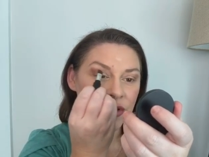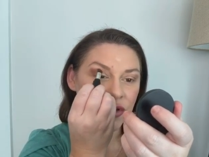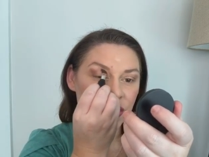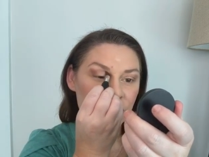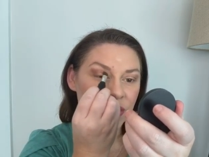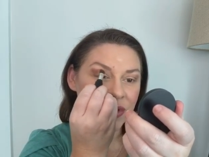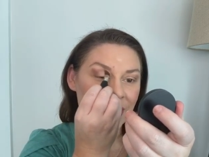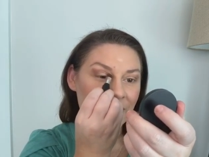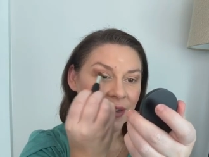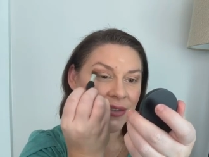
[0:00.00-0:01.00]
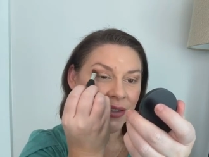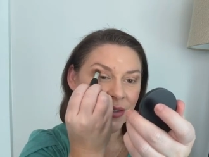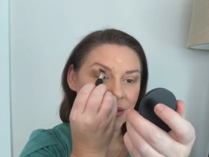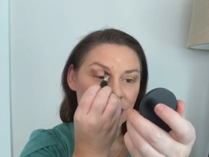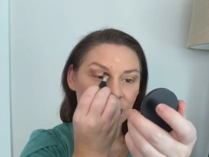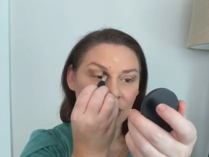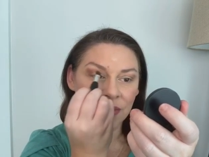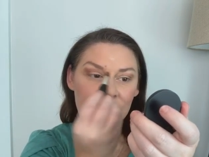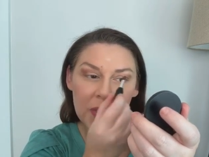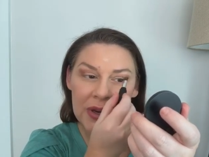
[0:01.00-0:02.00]
just use it as is. You don't
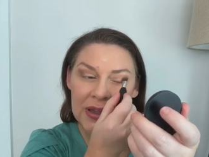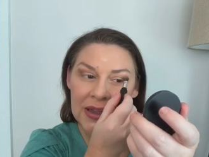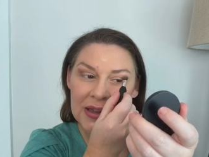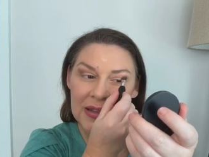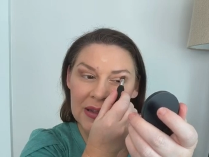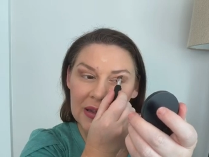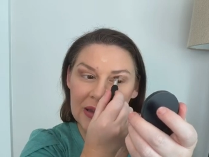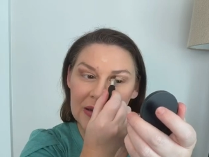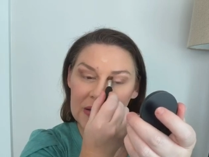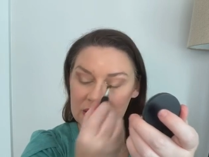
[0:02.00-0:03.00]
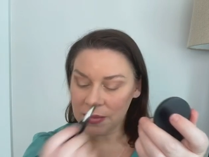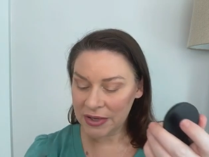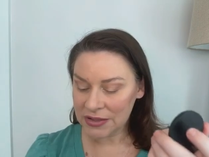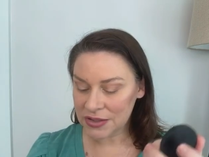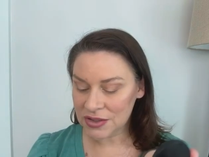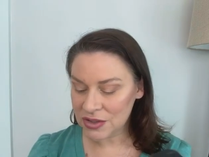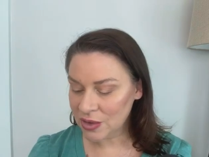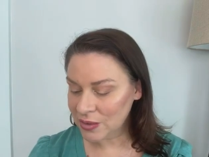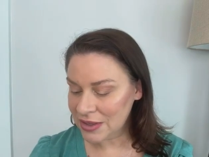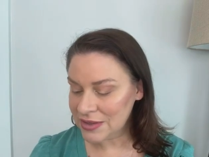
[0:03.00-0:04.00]
have to bring anything else. Makes it
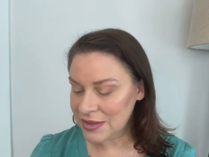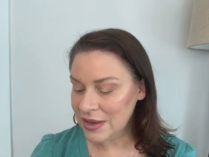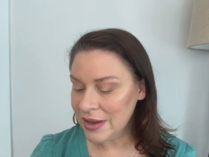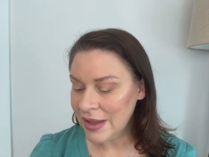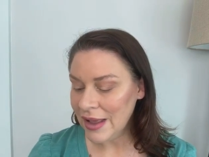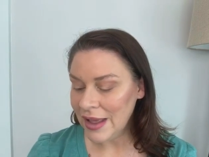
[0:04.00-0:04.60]
so easy.